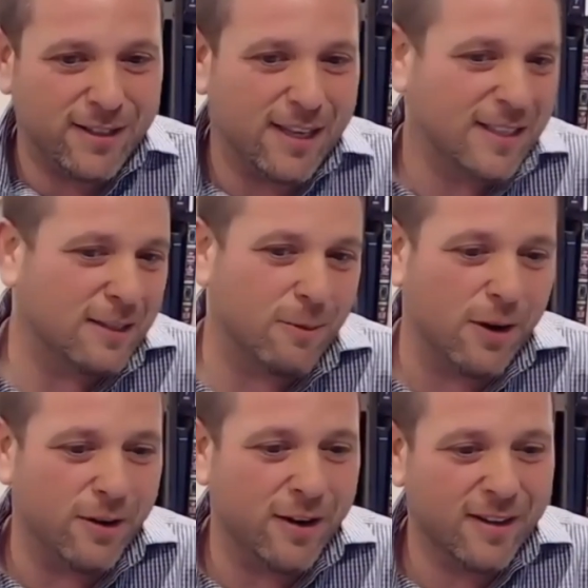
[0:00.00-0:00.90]
than his
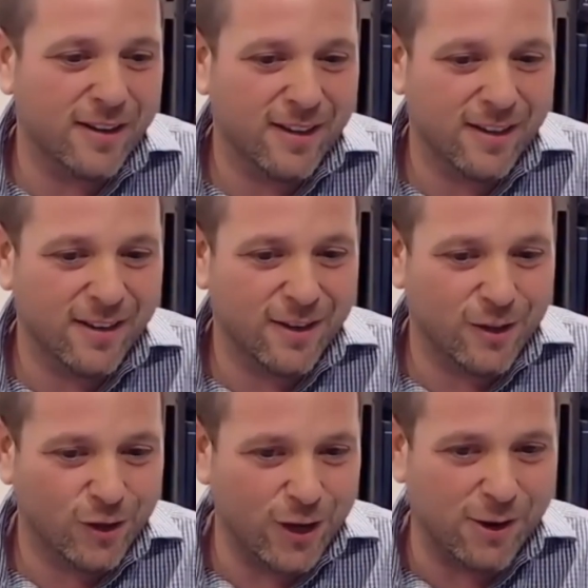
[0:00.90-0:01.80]
brother
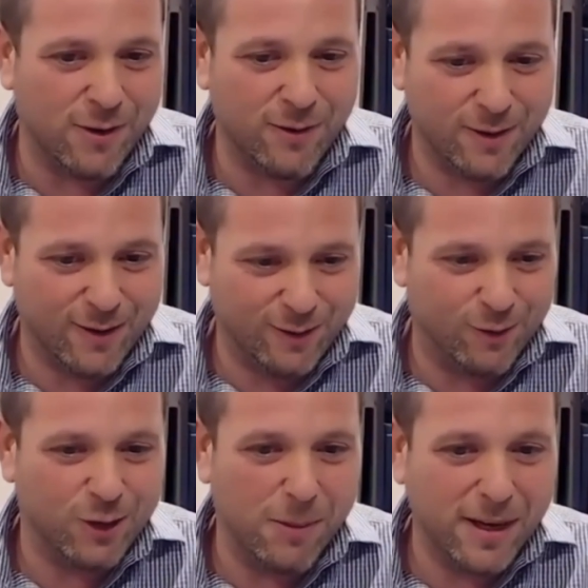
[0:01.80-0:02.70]
Jacob. To
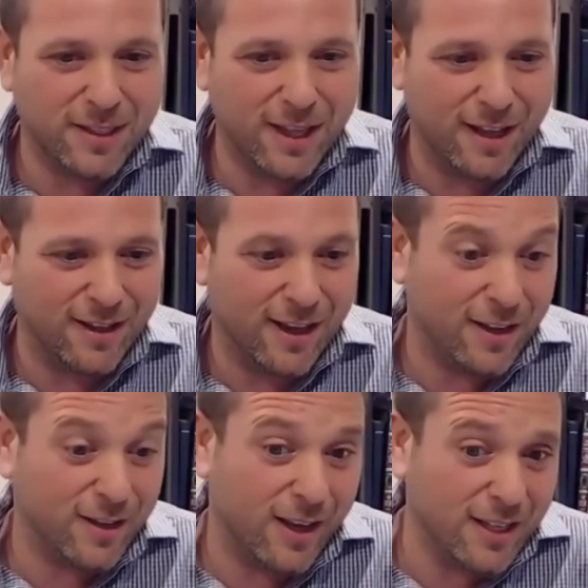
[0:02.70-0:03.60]
some extent,
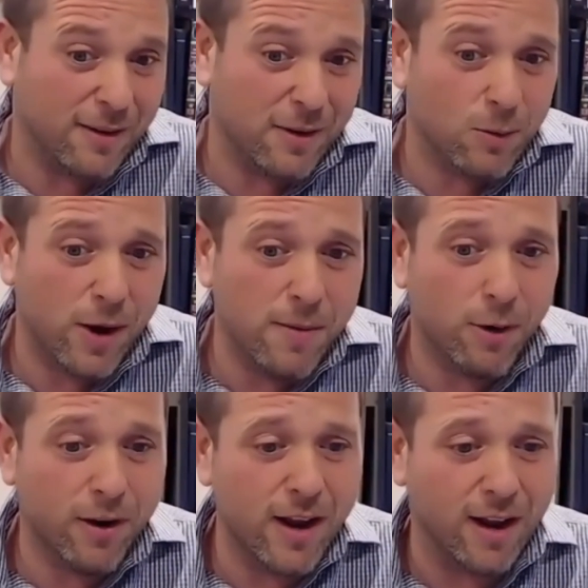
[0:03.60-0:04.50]
Esau is way
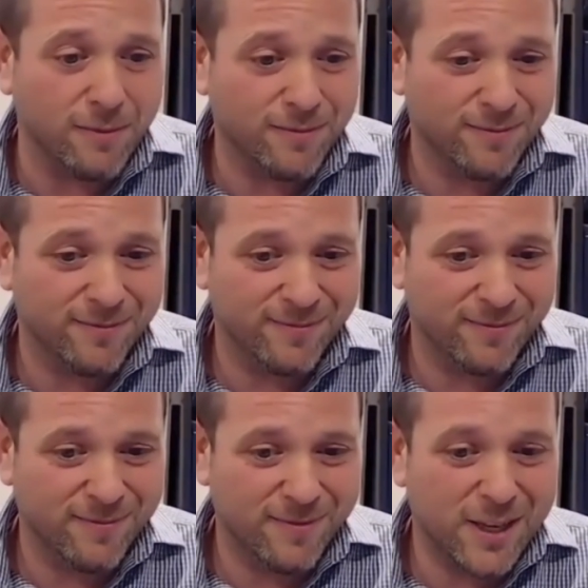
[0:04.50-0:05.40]
more real.
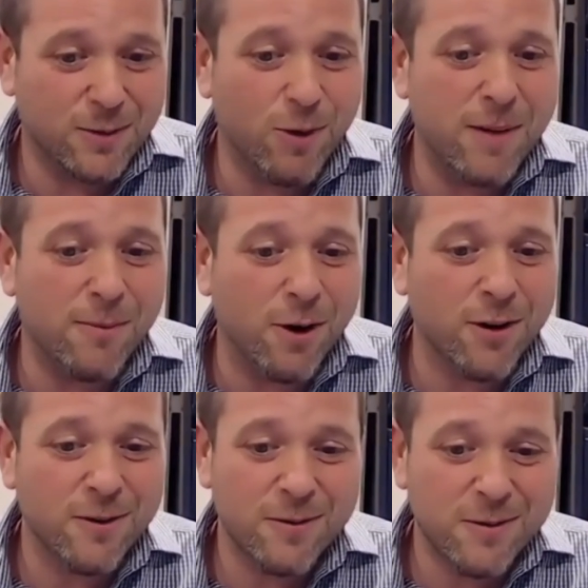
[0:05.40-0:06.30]
Is way more